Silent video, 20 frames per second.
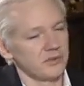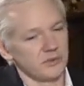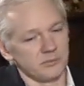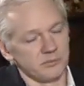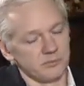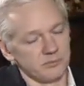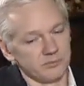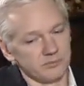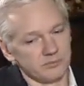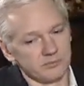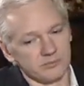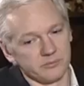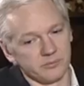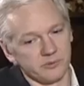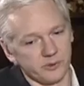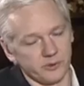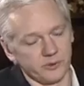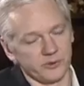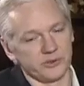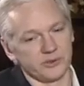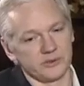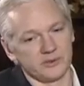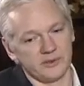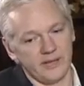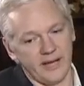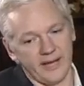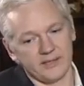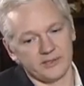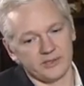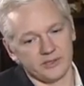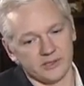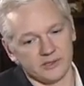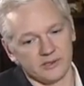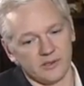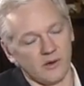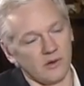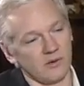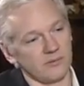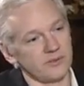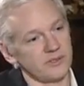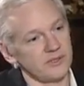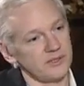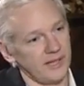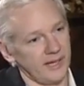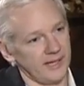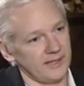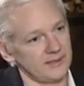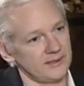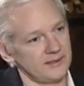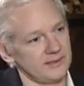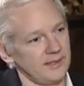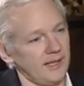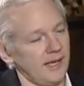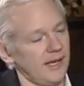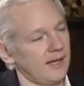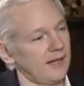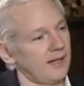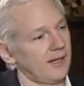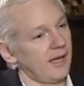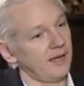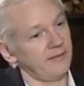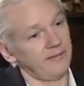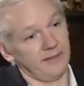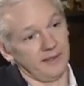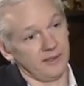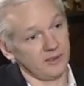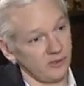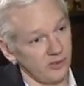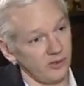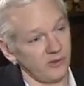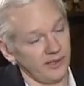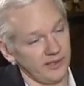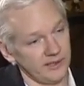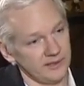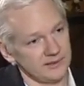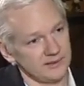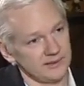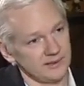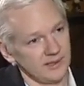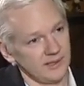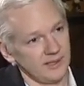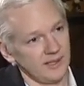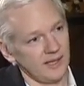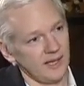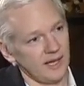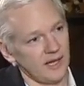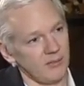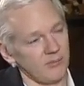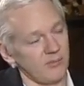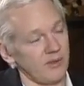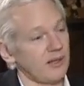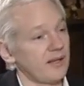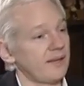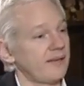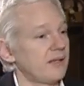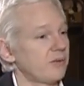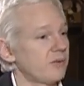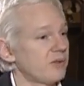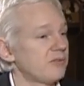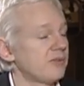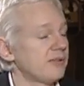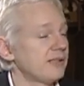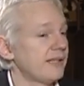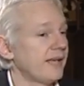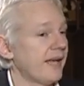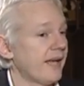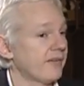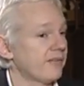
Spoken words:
the brute nature of states and their cronies, then I think we really